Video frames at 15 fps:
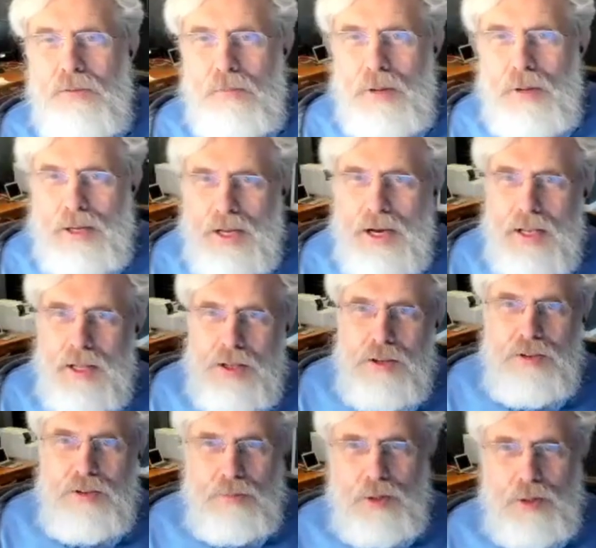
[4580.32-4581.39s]
for my
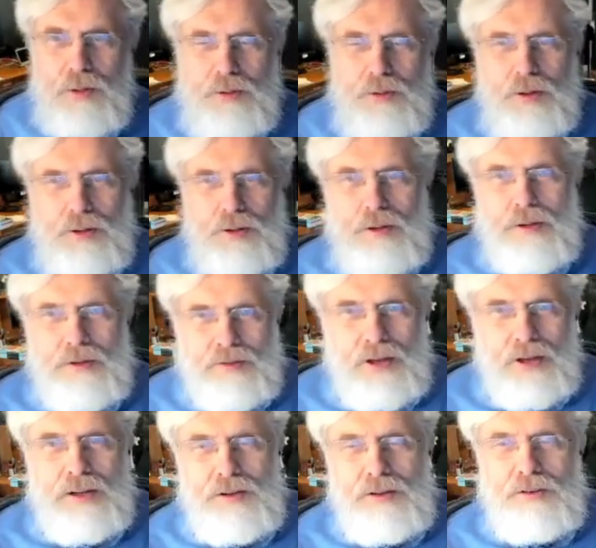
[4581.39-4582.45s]
colleagues, both uh,
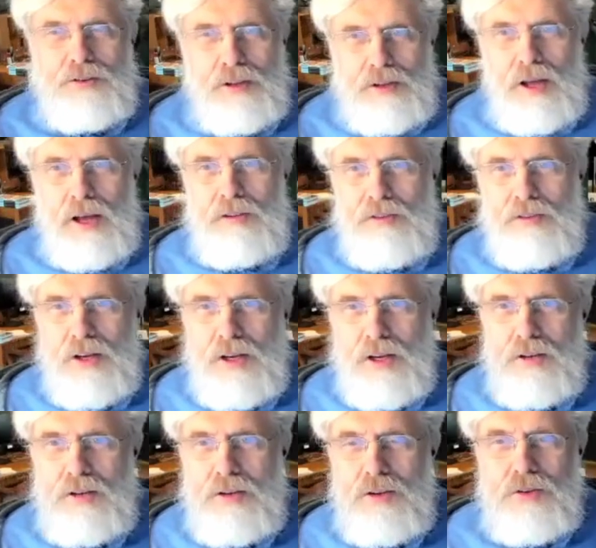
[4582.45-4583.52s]
scientists and
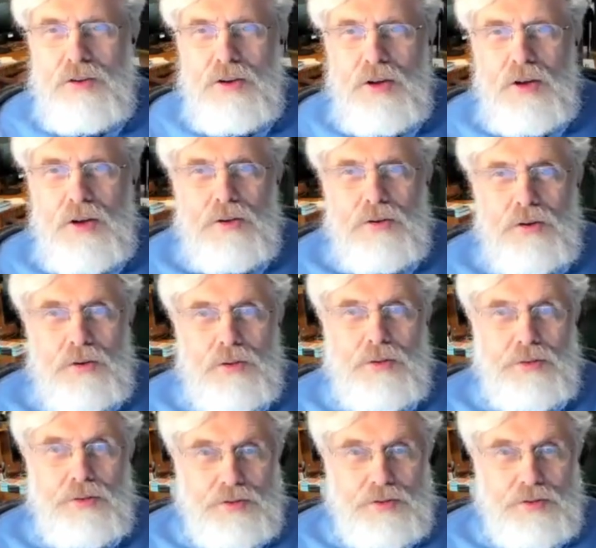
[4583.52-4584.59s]
non-scientists, to,
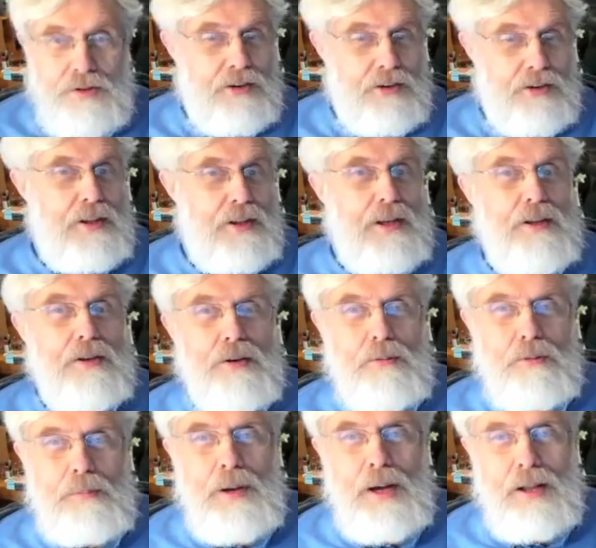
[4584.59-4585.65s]
to actually think in
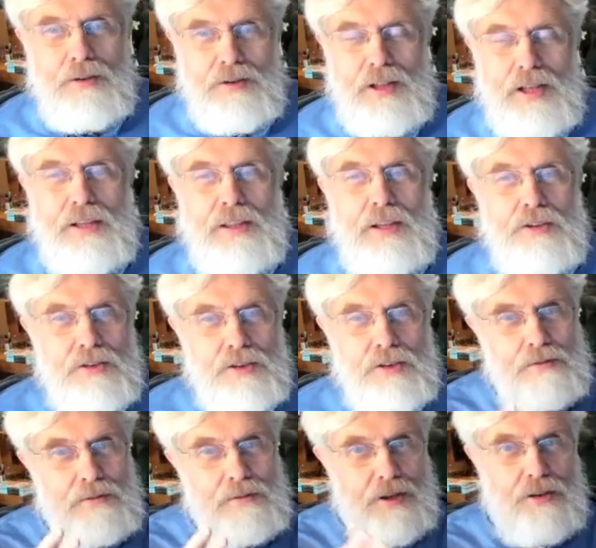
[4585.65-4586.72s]
terms of policy like they
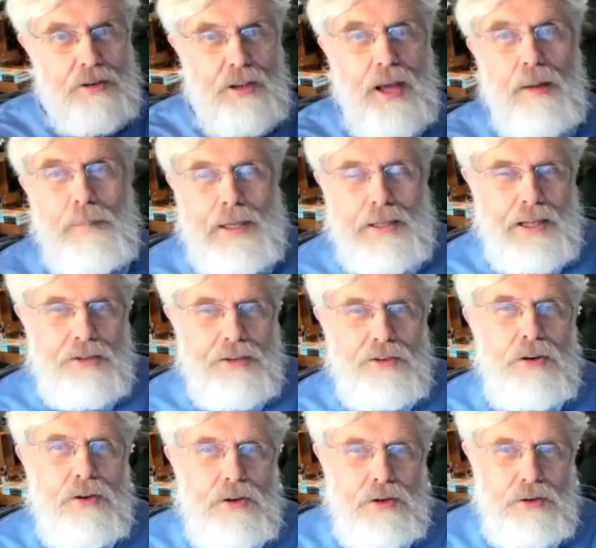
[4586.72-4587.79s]
should, they should lobby. And that's
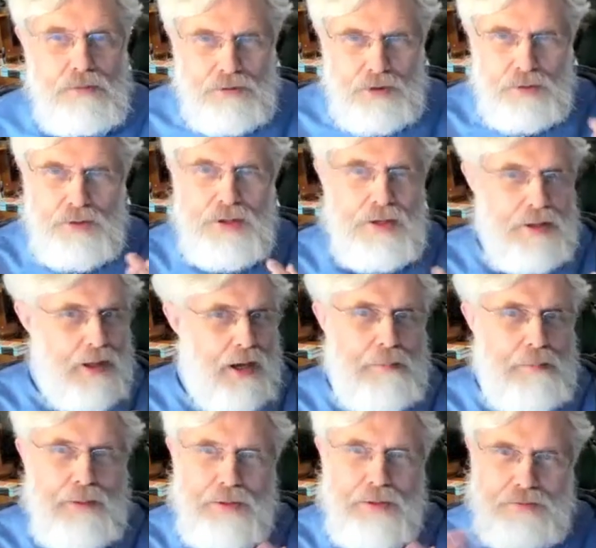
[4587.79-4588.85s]
all good. Voting,
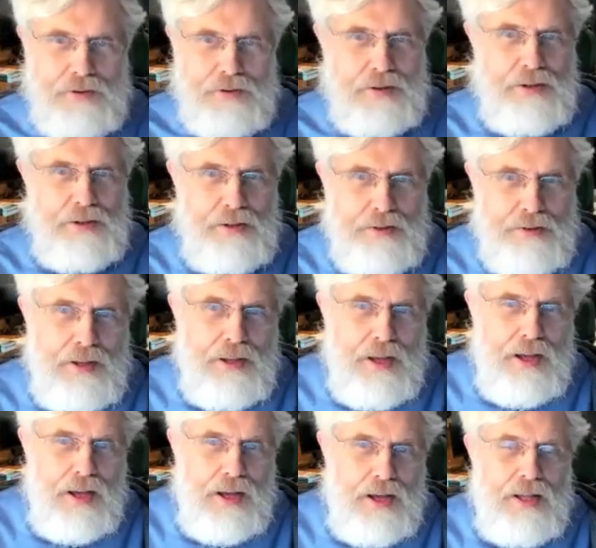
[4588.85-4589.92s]
lobbying, very good.
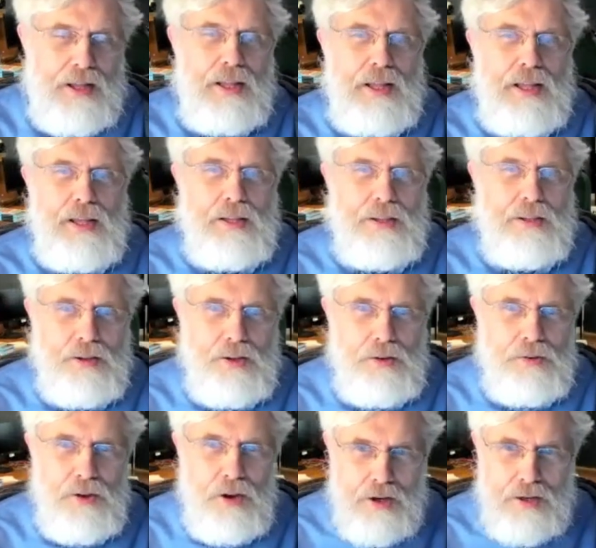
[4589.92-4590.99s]
Uh, you know,
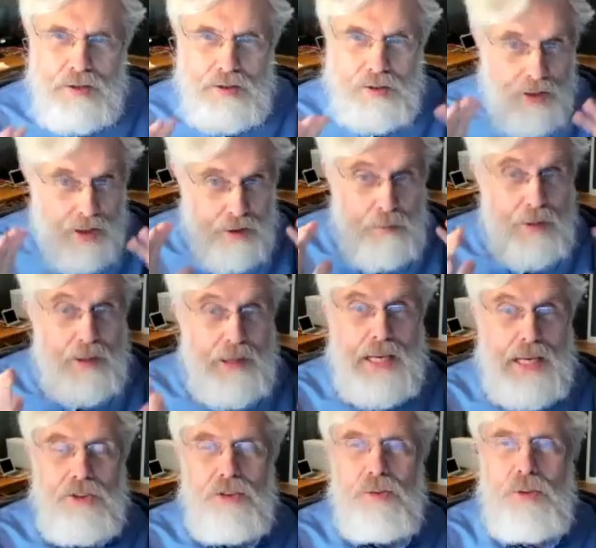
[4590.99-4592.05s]
talk,
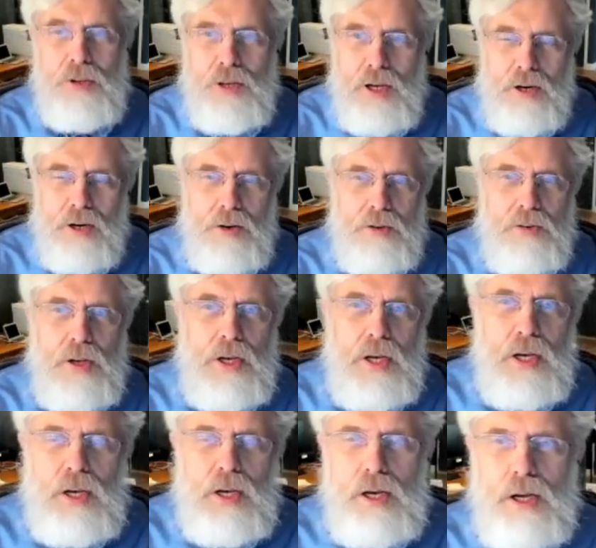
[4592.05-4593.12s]
communication with your Congress.
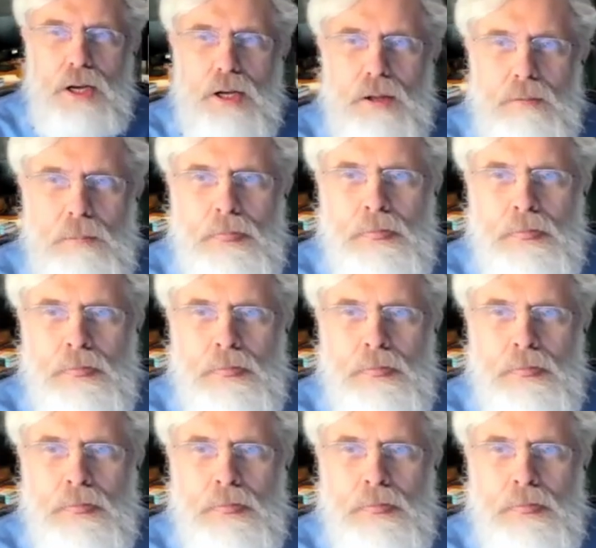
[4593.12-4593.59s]
Uh,